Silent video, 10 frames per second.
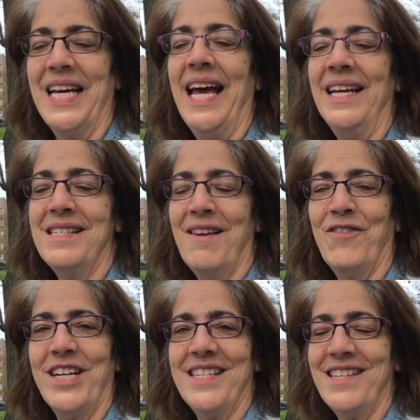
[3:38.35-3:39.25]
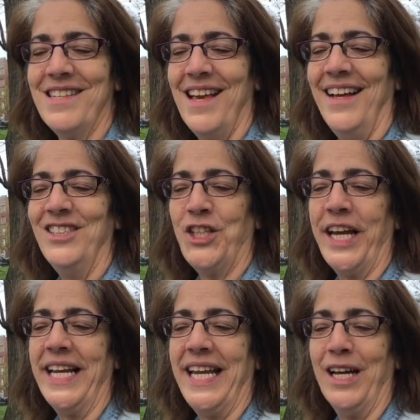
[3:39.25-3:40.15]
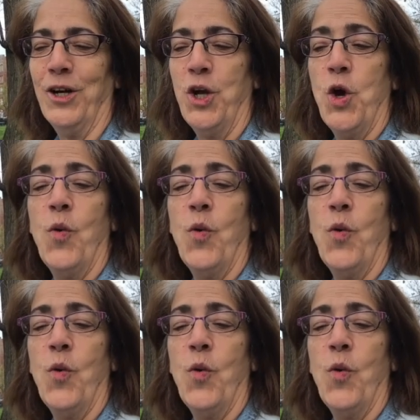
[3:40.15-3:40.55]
Hey, St. Francis, Jane here,